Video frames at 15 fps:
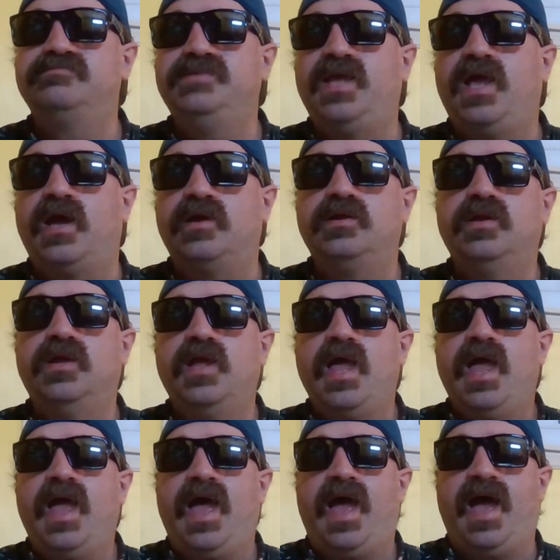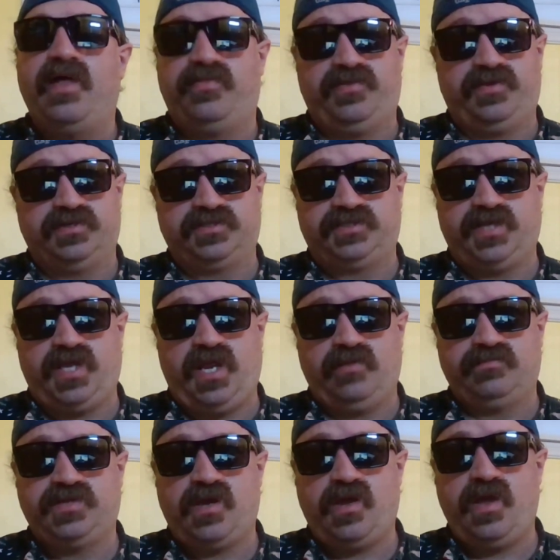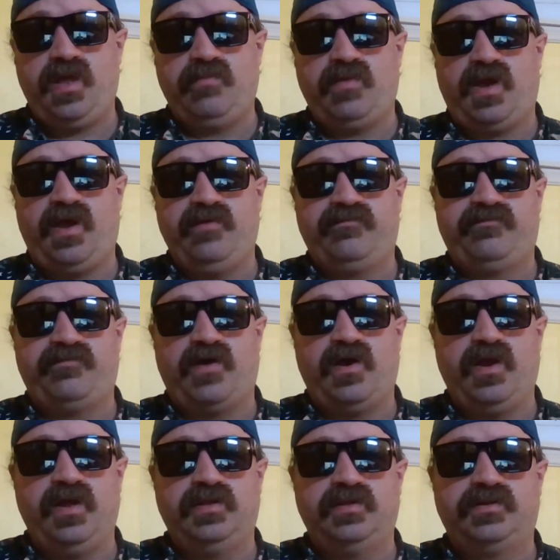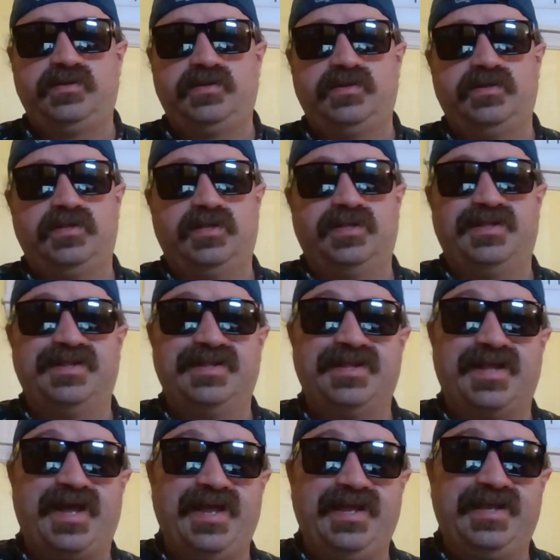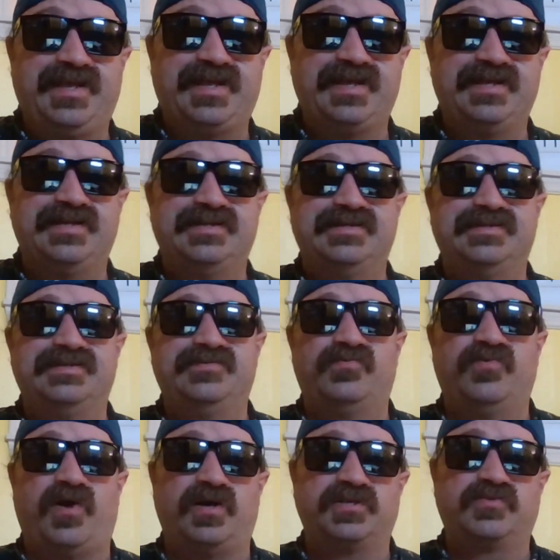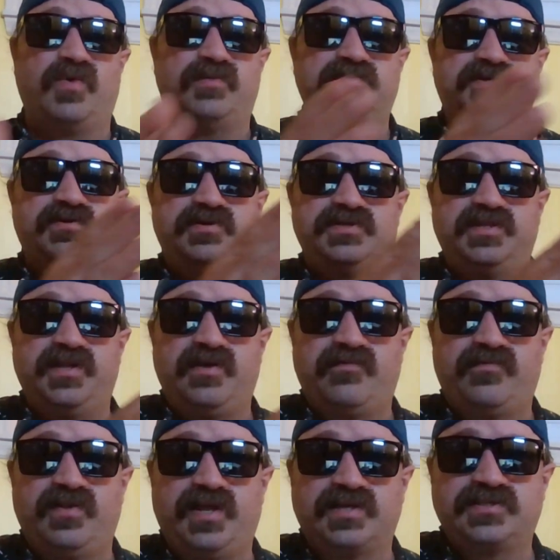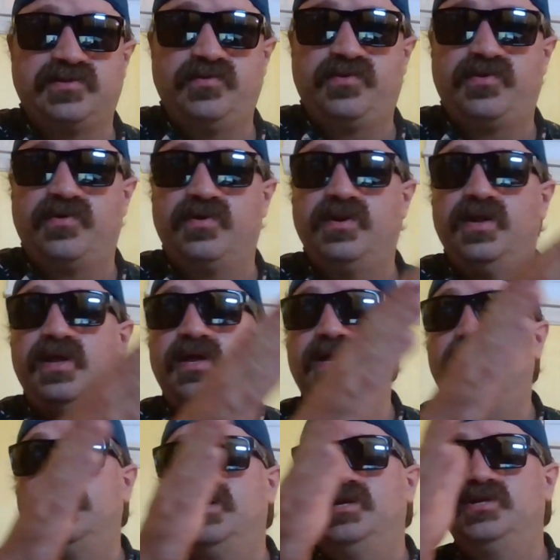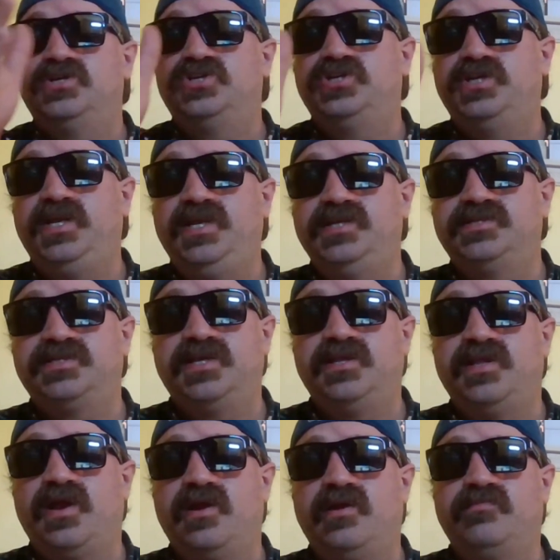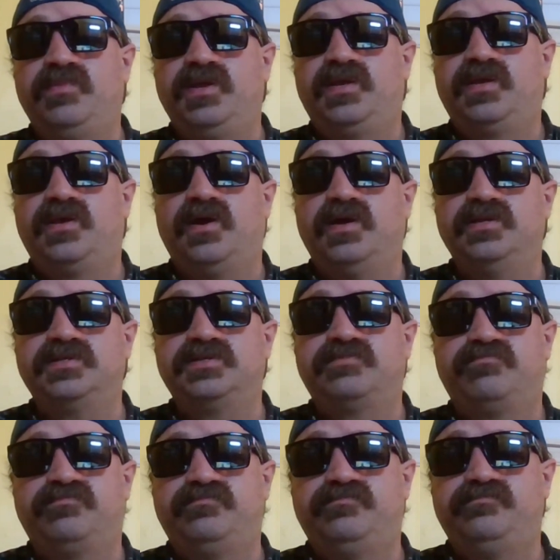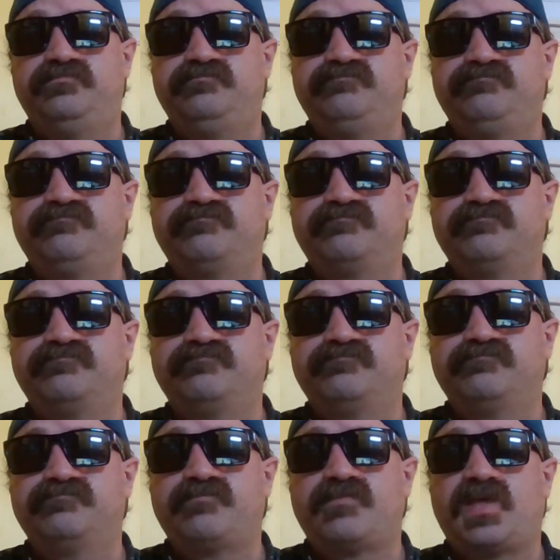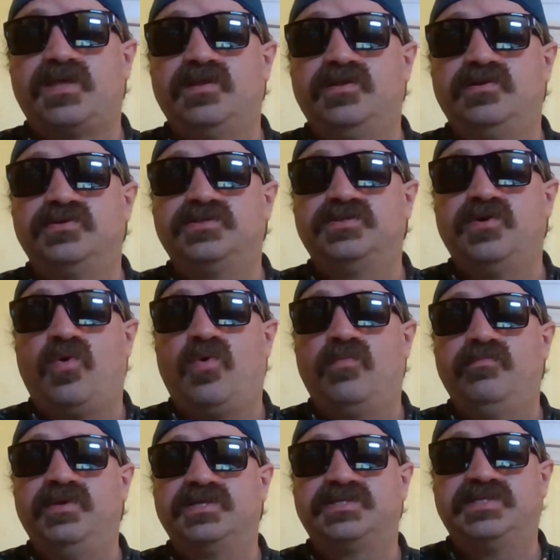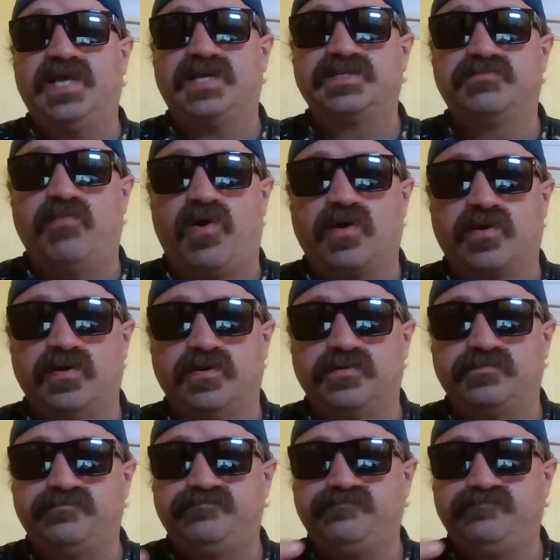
yeah, at the same time, I find like Ross Webster is in there for Lex Luthor. She's in there because there's no Miss Tessmacher.